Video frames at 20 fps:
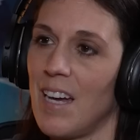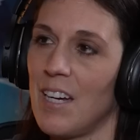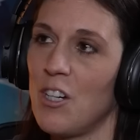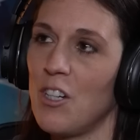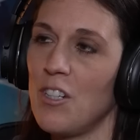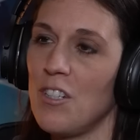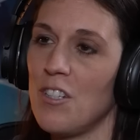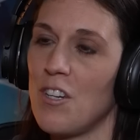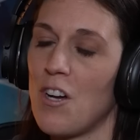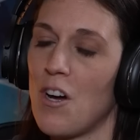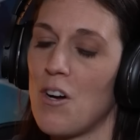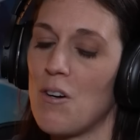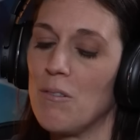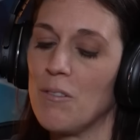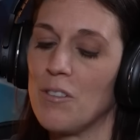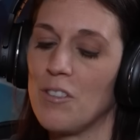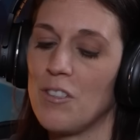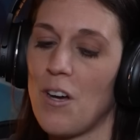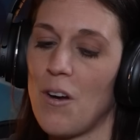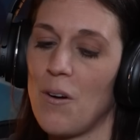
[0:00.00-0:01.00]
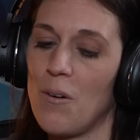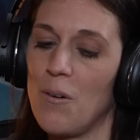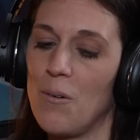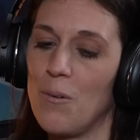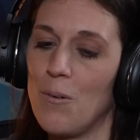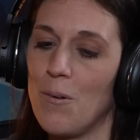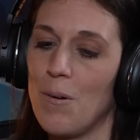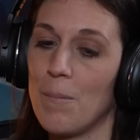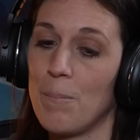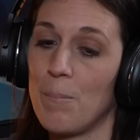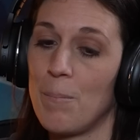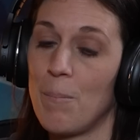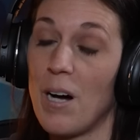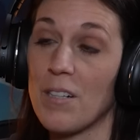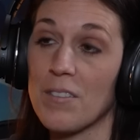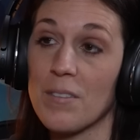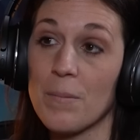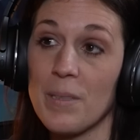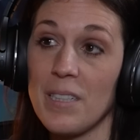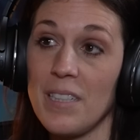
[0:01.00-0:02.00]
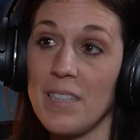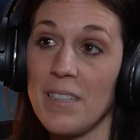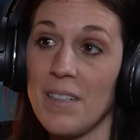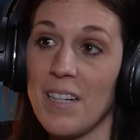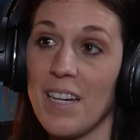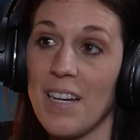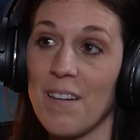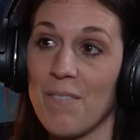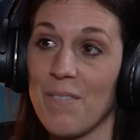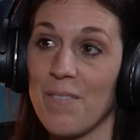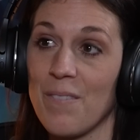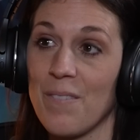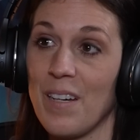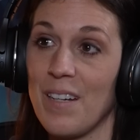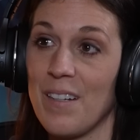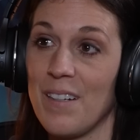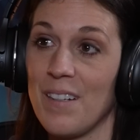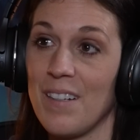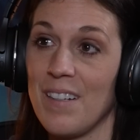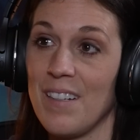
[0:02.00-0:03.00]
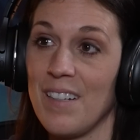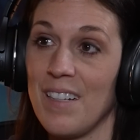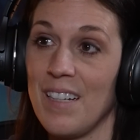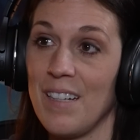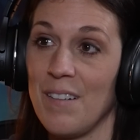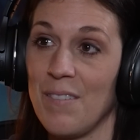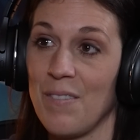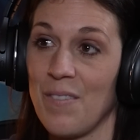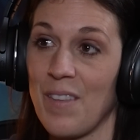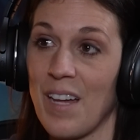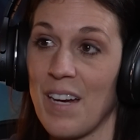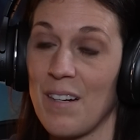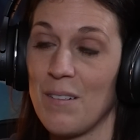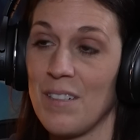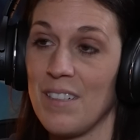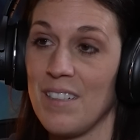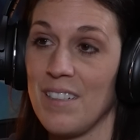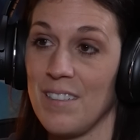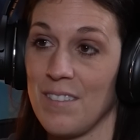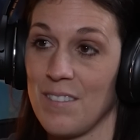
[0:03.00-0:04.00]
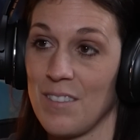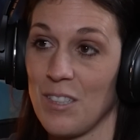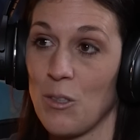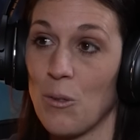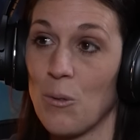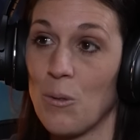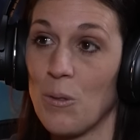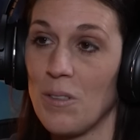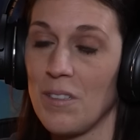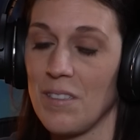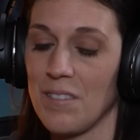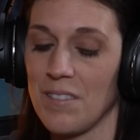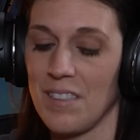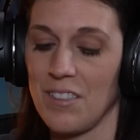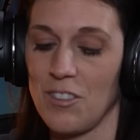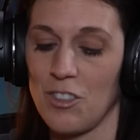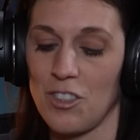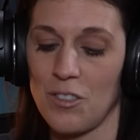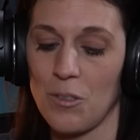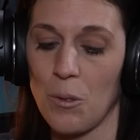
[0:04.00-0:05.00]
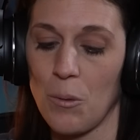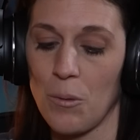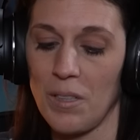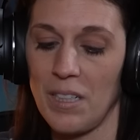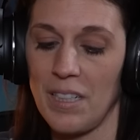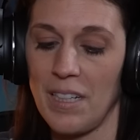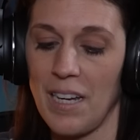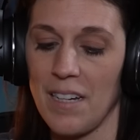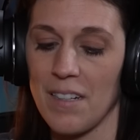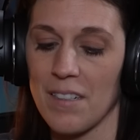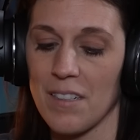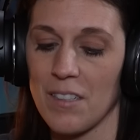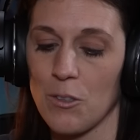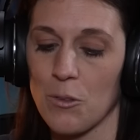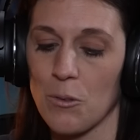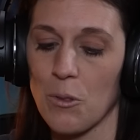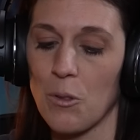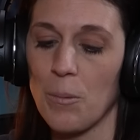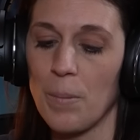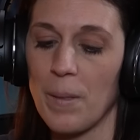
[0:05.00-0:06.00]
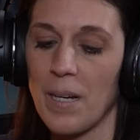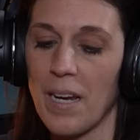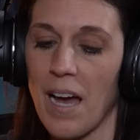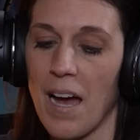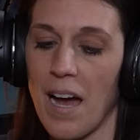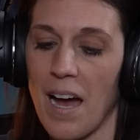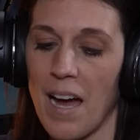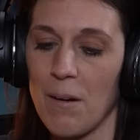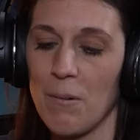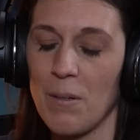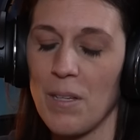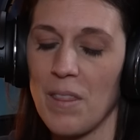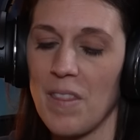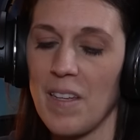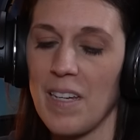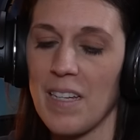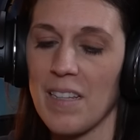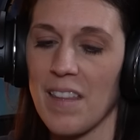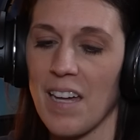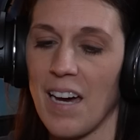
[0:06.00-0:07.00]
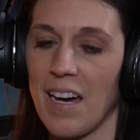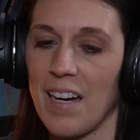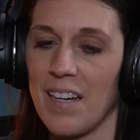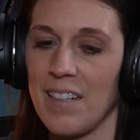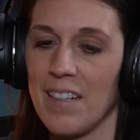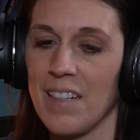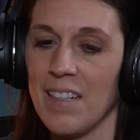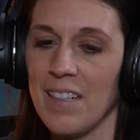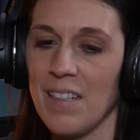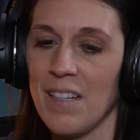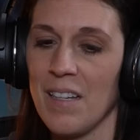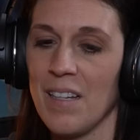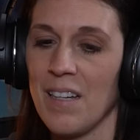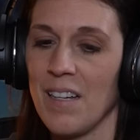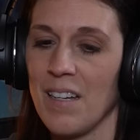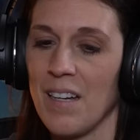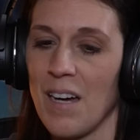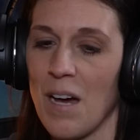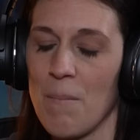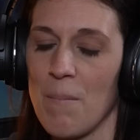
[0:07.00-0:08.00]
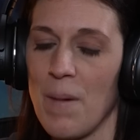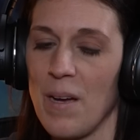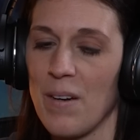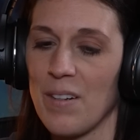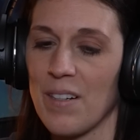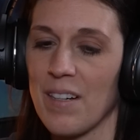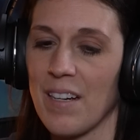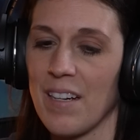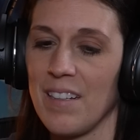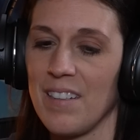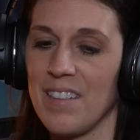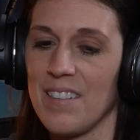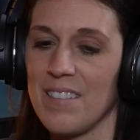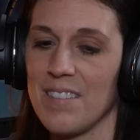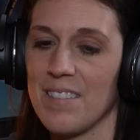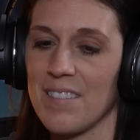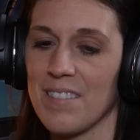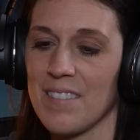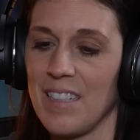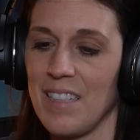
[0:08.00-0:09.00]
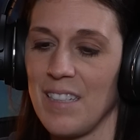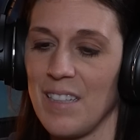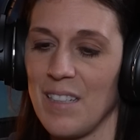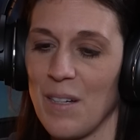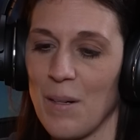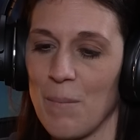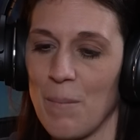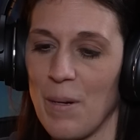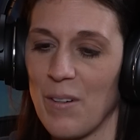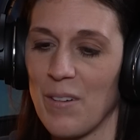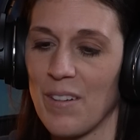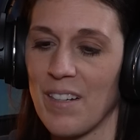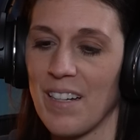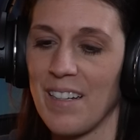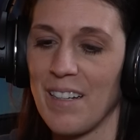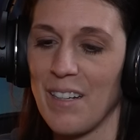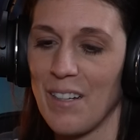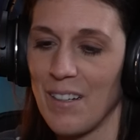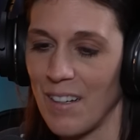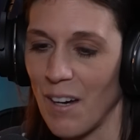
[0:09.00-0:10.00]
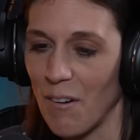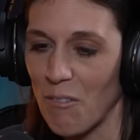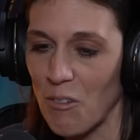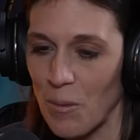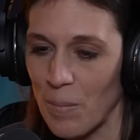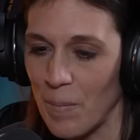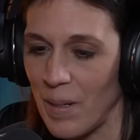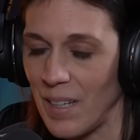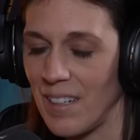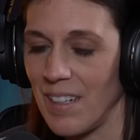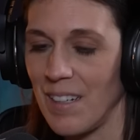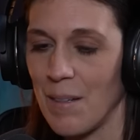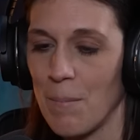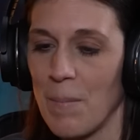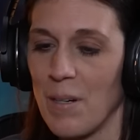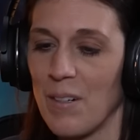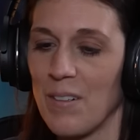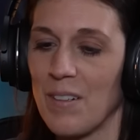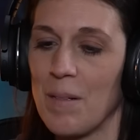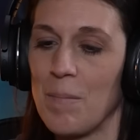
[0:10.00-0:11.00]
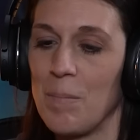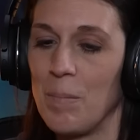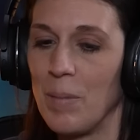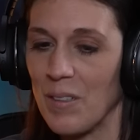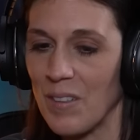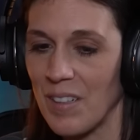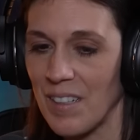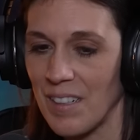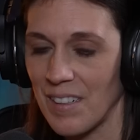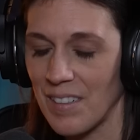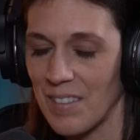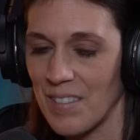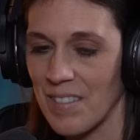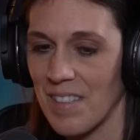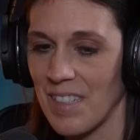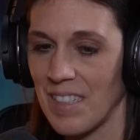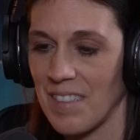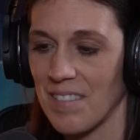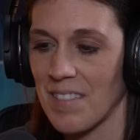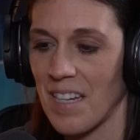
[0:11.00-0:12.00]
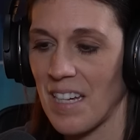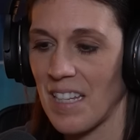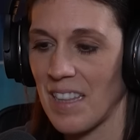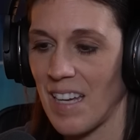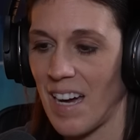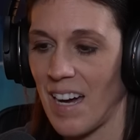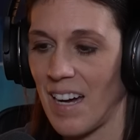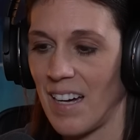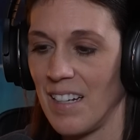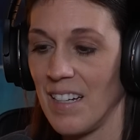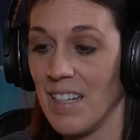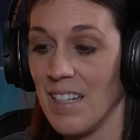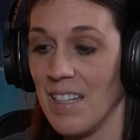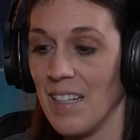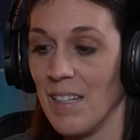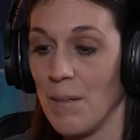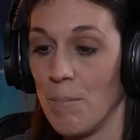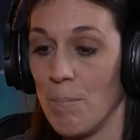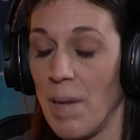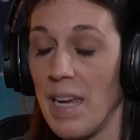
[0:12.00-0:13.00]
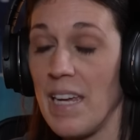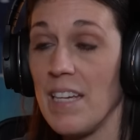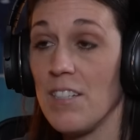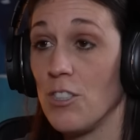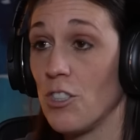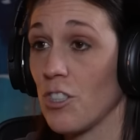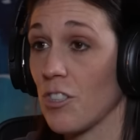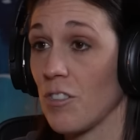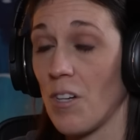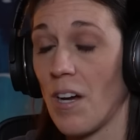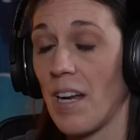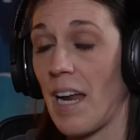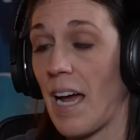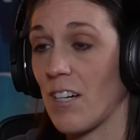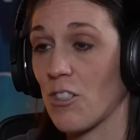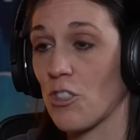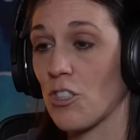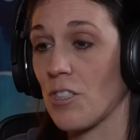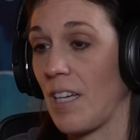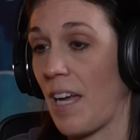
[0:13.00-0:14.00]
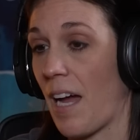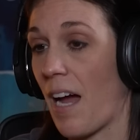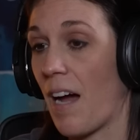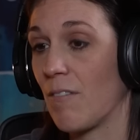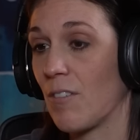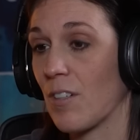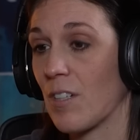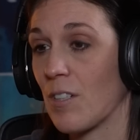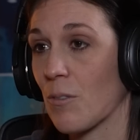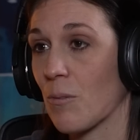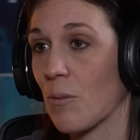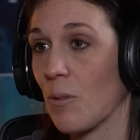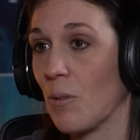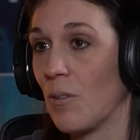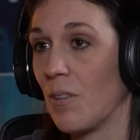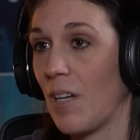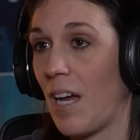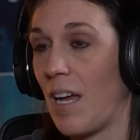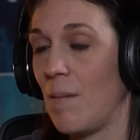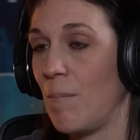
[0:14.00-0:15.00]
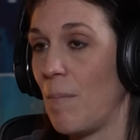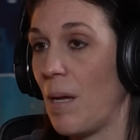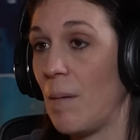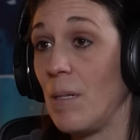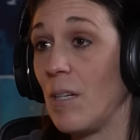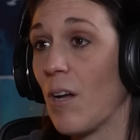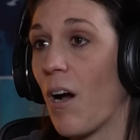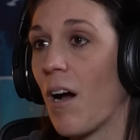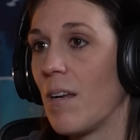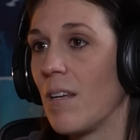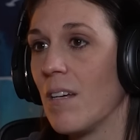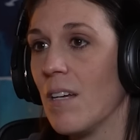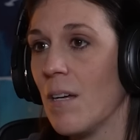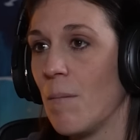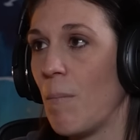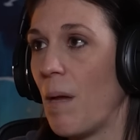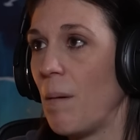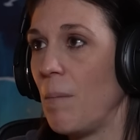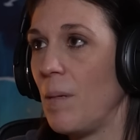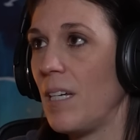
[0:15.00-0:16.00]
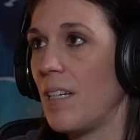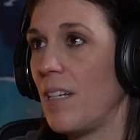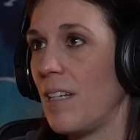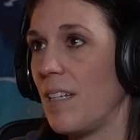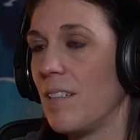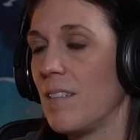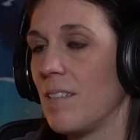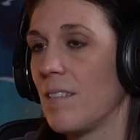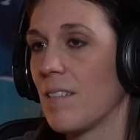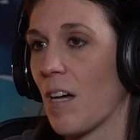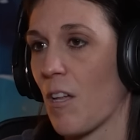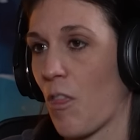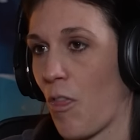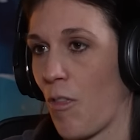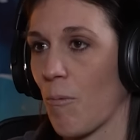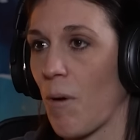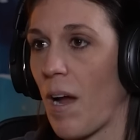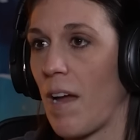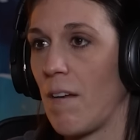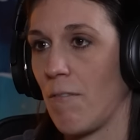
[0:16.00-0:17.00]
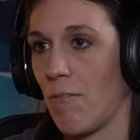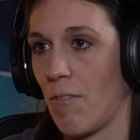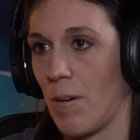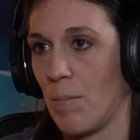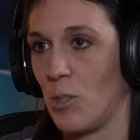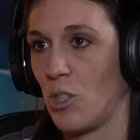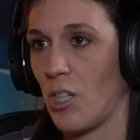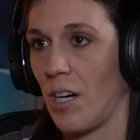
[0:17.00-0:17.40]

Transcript: I couldn't know. So possibly if that is the goal is to just totally gain control. But I would think that Americans in the American government, American billionaires, things like that, may just not actually have control and maybe not. Maybe it is a threat from